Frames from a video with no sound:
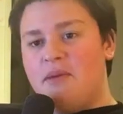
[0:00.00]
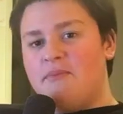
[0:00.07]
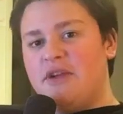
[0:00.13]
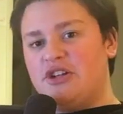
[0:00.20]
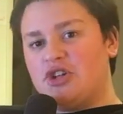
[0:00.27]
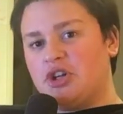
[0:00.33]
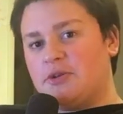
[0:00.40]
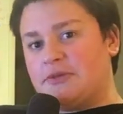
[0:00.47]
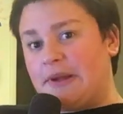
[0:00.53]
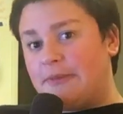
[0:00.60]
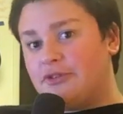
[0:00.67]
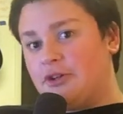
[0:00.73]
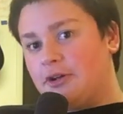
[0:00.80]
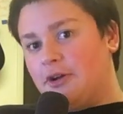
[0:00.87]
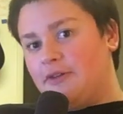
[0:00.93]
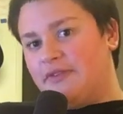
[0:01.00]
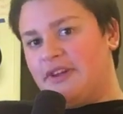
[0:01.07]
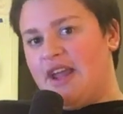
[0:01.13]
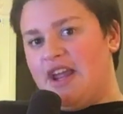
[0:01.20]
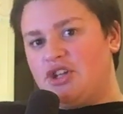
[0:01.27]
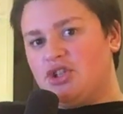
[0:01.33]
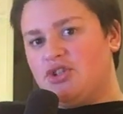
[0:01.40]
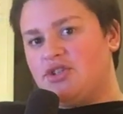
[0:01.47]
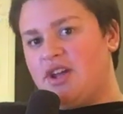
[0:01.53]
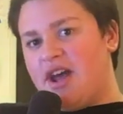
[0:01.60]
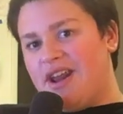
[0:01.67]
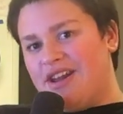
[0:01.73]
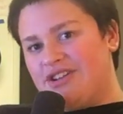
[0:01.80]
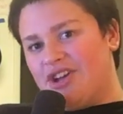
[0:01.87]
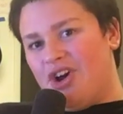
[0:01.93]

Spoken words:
Be sure to subscribe and turn on notifications. And as